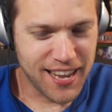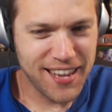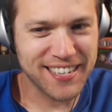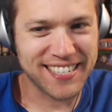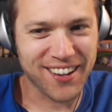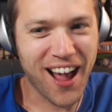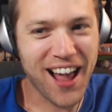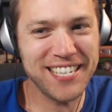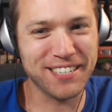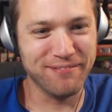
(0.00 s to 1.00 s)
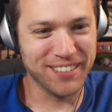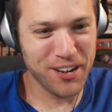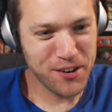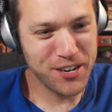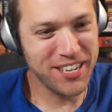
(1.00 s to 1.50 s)
It is. Awesome.
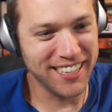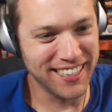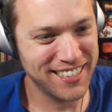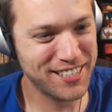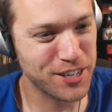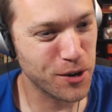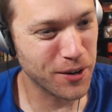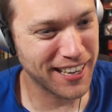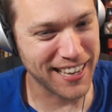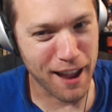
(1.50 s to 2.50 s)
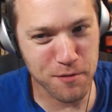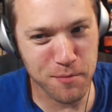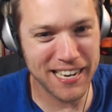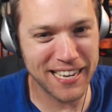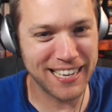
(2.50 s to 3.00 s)
Oh, good. So
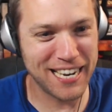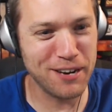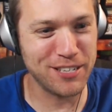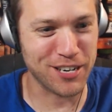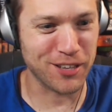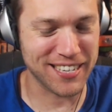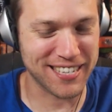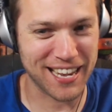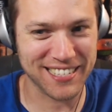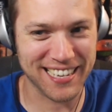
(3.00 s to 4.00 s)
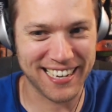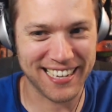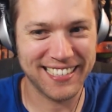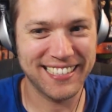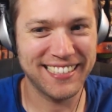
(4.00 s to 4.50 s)
everybody can hear each other, it sounds
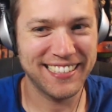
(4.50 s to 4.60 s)
like.